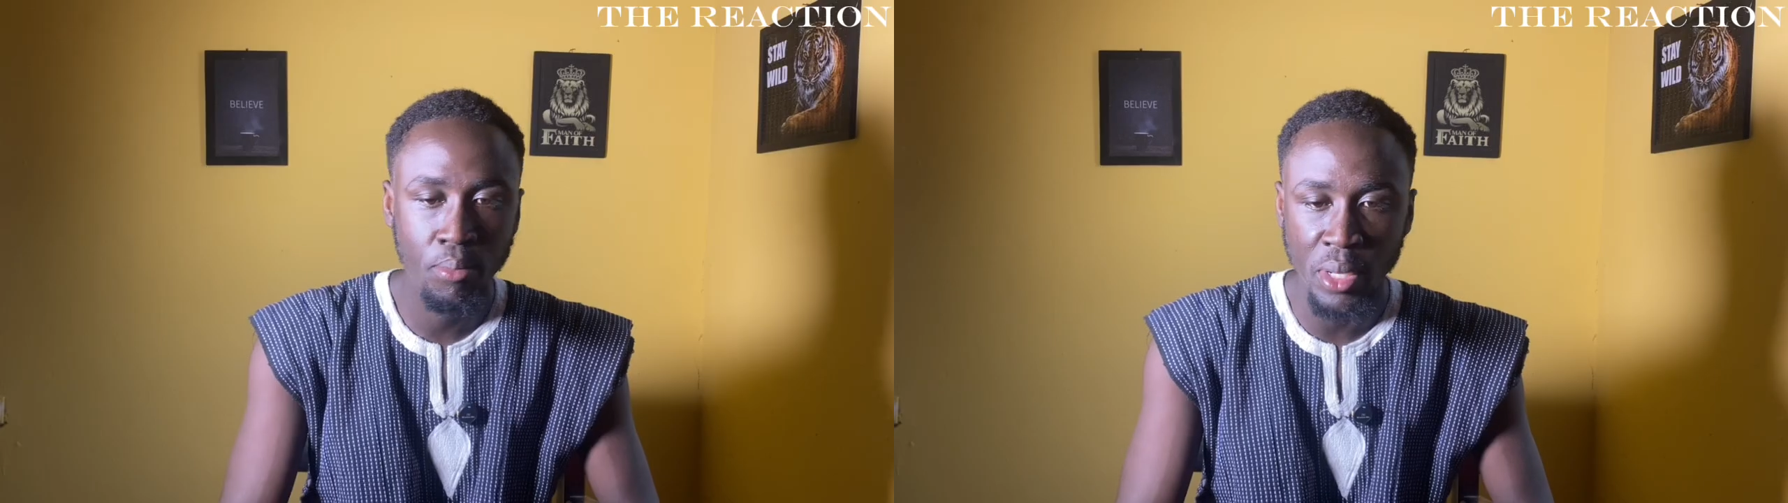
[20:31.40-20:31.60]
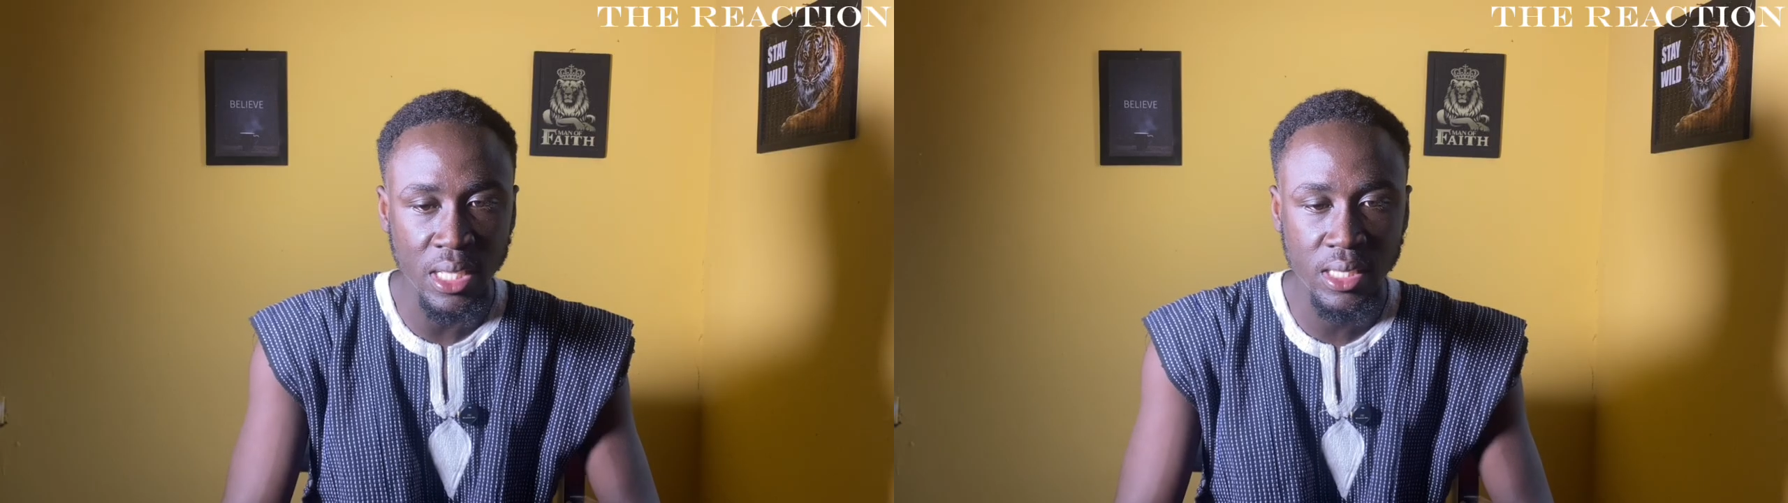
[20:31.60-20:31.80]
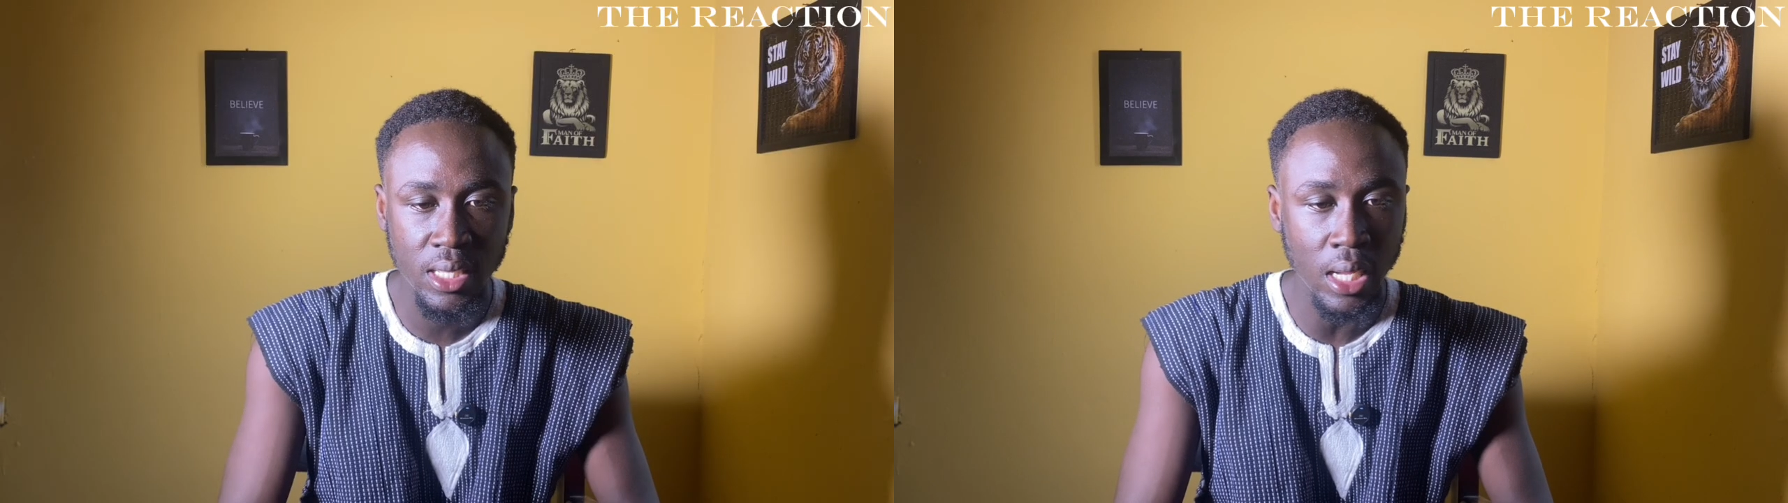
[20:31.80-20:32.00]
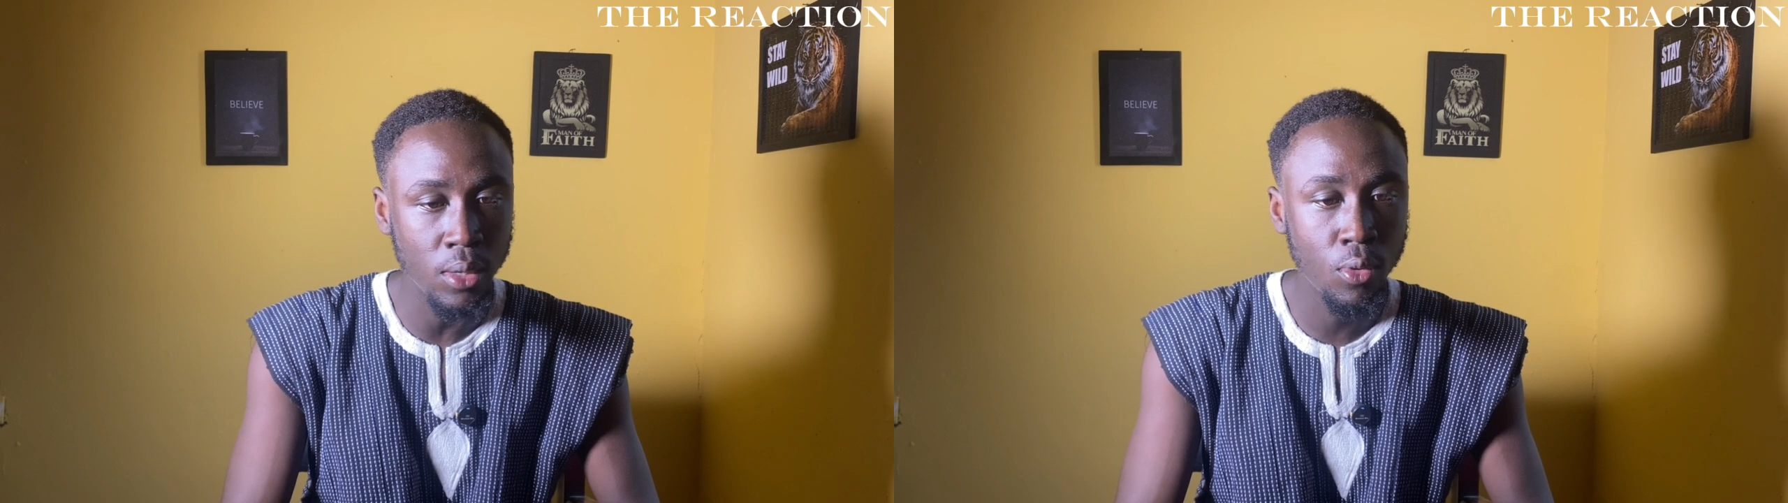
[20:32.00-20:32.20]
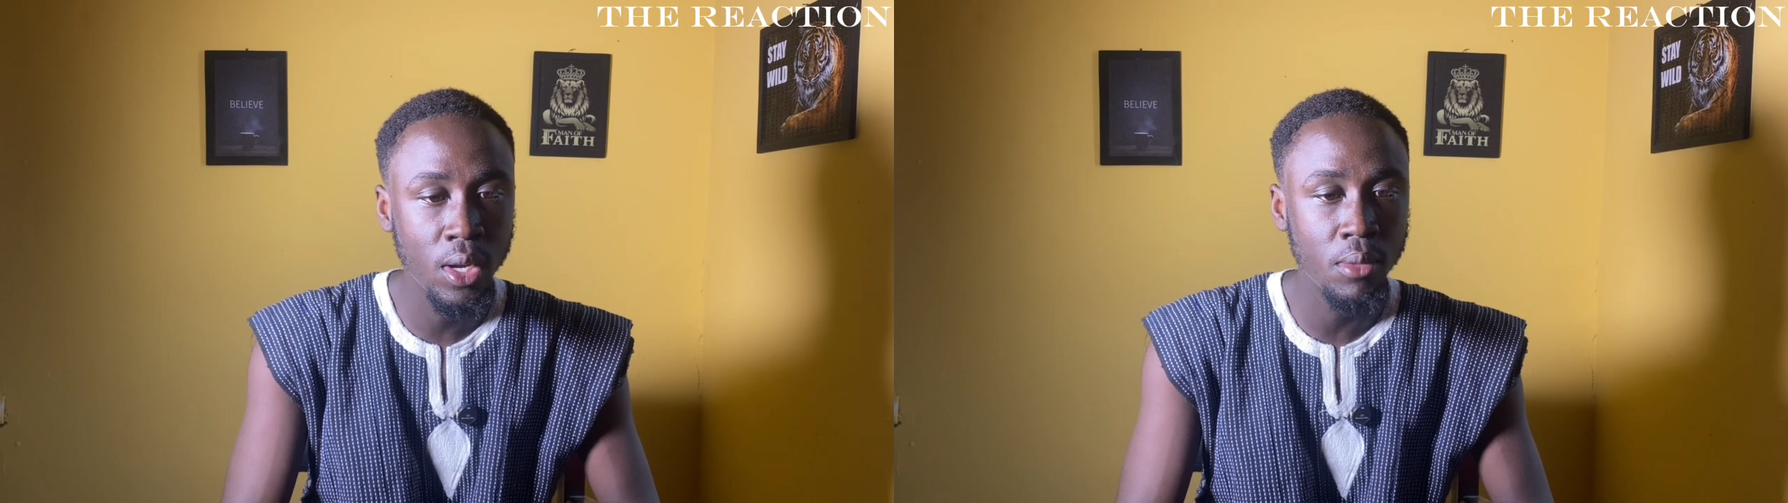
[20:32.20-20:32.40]

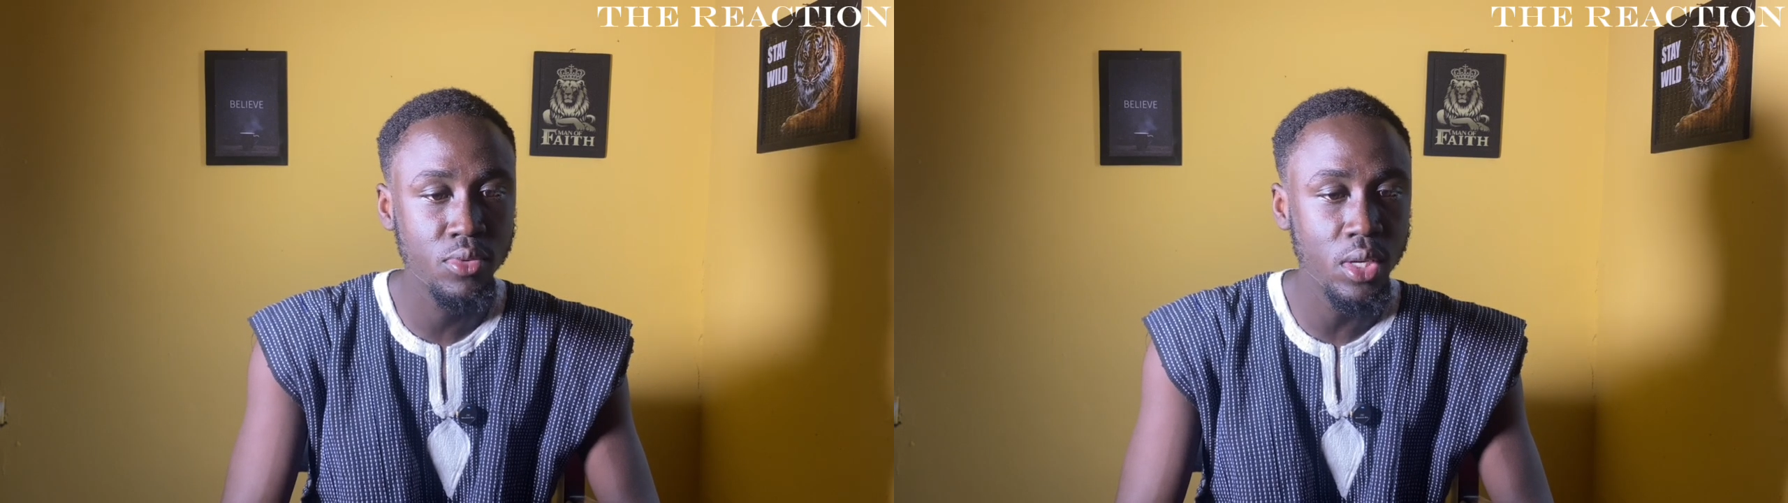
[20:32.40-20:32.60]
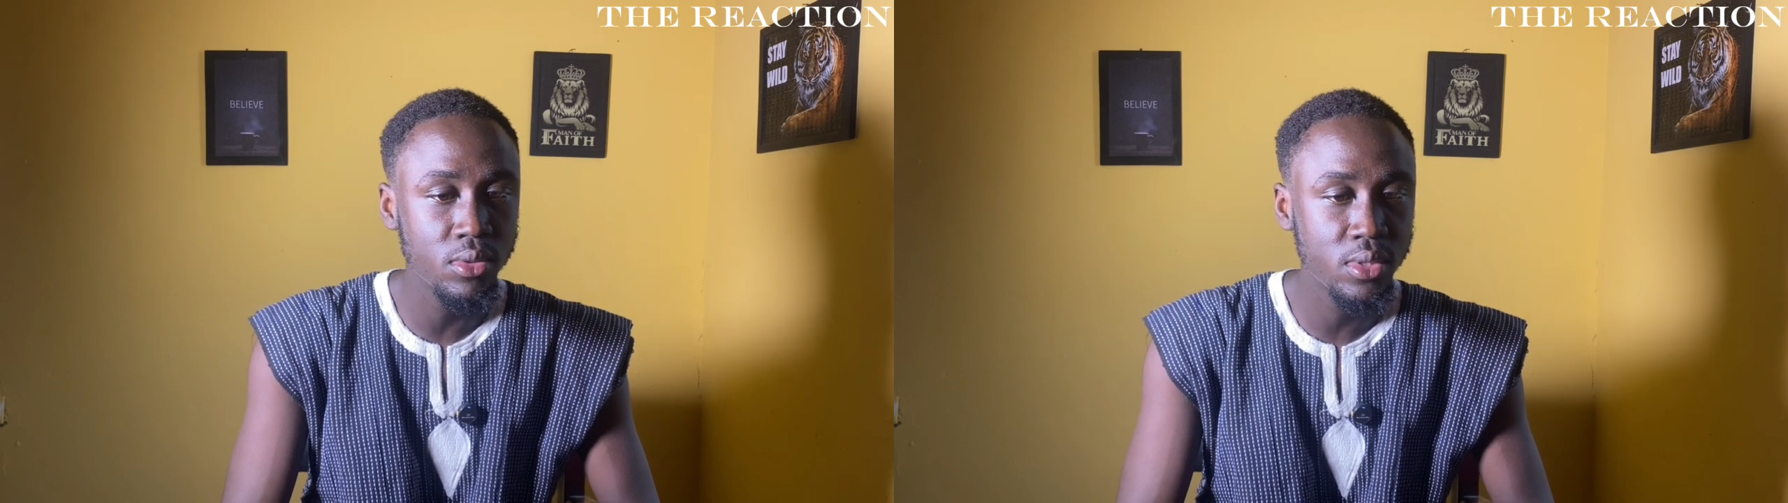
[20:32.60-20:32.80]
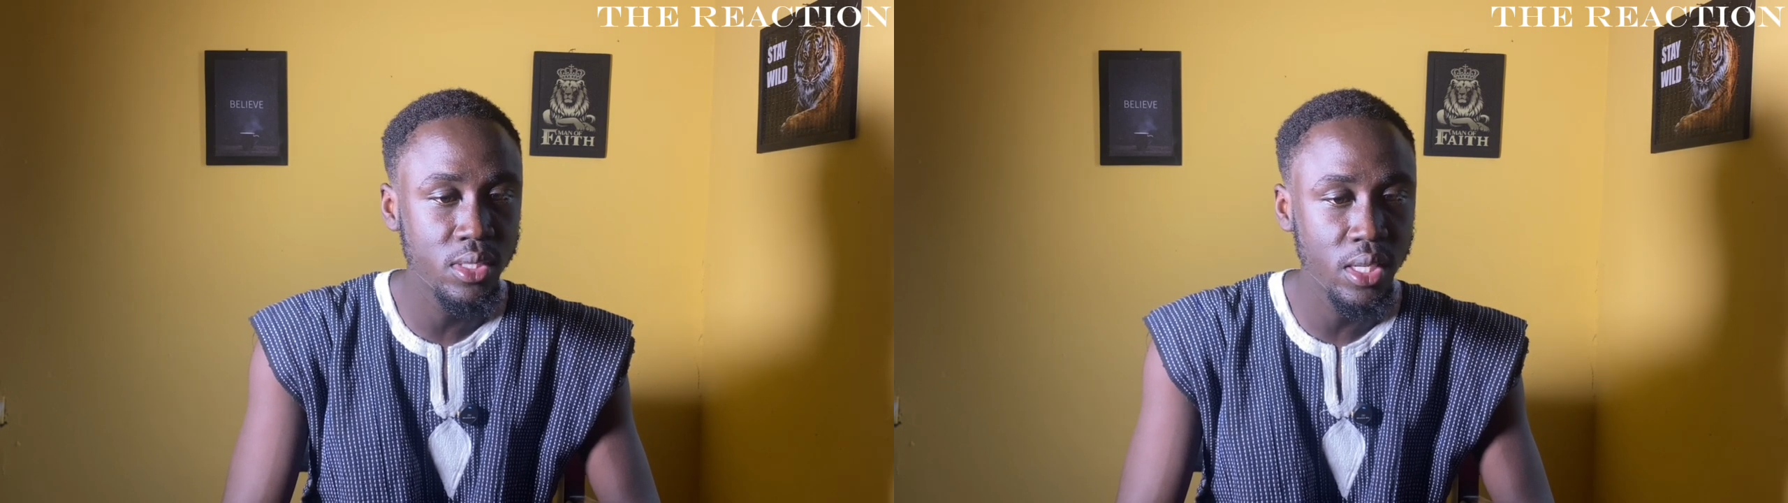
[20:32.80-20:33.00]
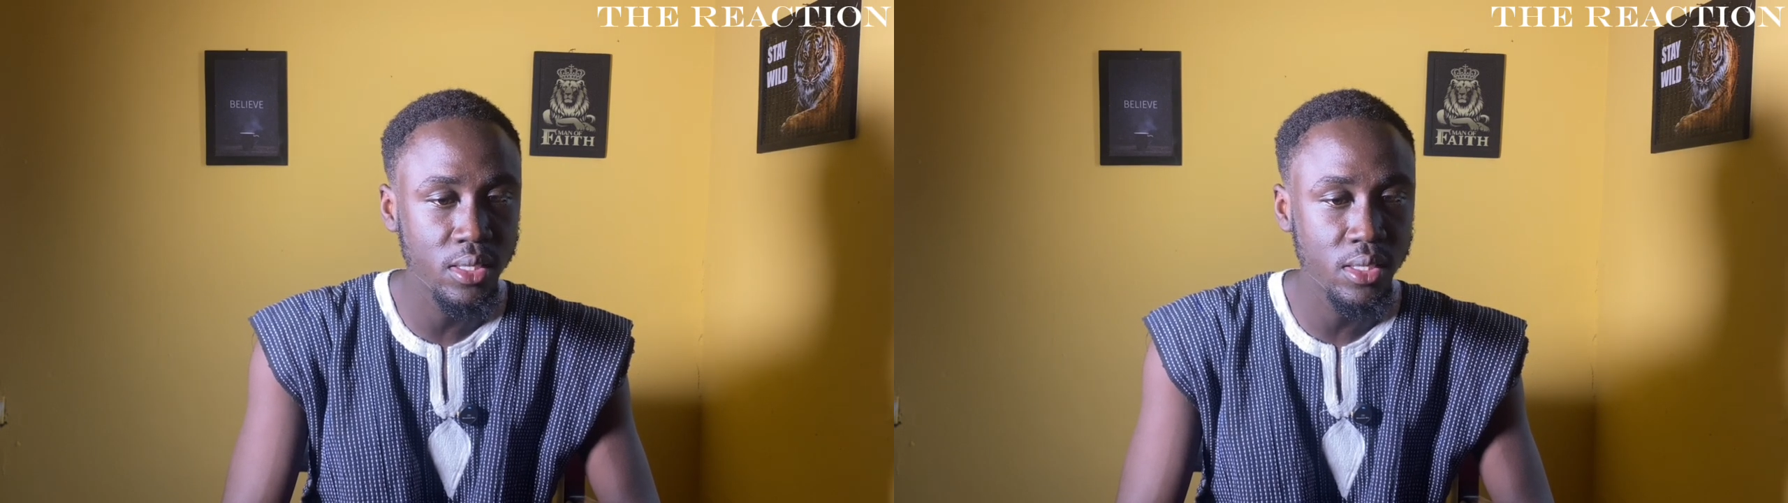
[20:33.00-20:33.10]
basically what I'm trying to say